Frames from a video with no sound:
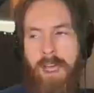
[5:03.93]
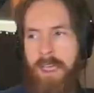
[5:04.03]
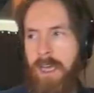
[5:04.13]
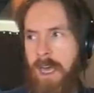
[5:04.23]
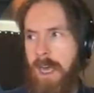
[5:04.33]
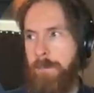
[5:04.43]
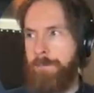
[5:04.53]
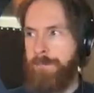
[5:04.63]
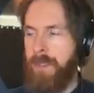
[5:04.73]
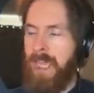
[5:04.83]
like a,
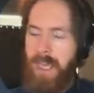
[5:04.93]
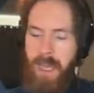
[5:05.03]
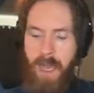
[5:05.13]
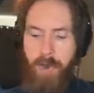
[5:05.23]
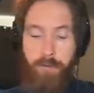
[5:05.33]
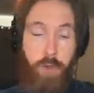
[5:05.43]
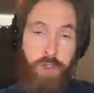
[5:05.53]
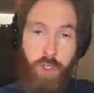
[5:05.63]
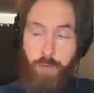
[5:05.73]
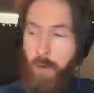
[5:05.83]
a few
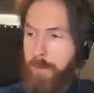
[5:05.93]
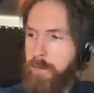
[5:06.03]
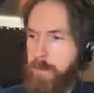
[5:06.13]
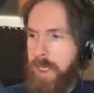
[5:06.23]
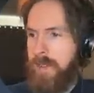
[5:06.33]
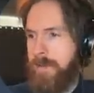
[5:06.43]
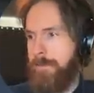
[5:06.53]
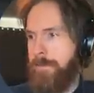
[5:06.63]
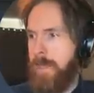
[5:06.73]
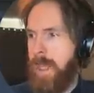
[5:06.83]
shot prompt, right?
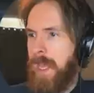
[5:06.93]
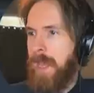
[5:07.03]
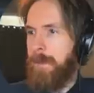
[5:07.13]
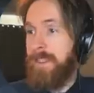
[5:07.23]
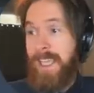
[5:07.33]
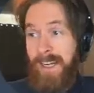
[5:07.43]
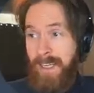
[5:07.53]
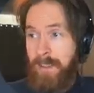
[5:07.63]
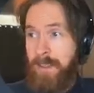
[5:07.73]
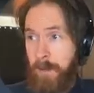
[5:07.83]
But then
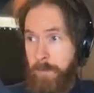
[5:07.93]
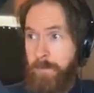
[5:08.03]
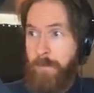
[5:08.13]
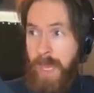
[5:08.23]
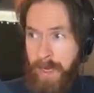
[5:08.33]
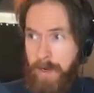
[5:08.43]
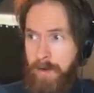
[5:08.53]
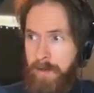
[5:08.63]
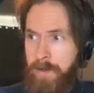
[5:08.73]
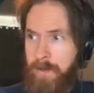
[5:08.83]
it got
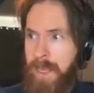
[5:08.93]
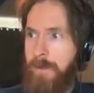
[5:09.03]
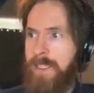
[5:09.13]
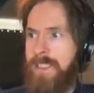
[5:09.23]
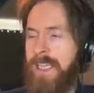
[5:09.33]
better. Now it